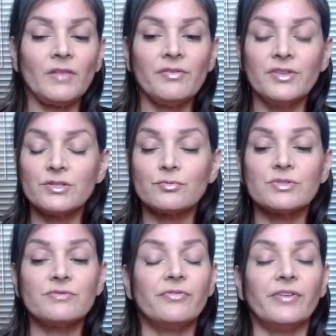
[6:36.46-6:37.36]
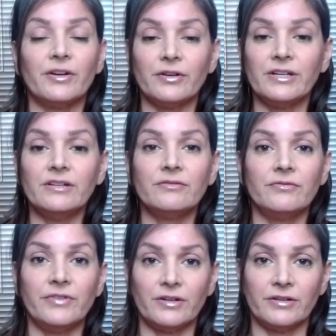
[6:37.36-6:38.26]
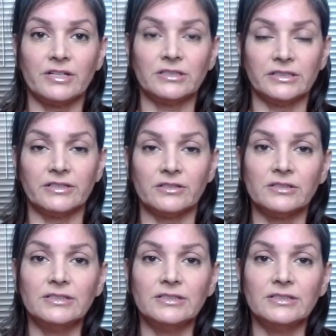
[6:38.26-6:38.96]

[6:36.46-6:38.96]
This was very, very clear.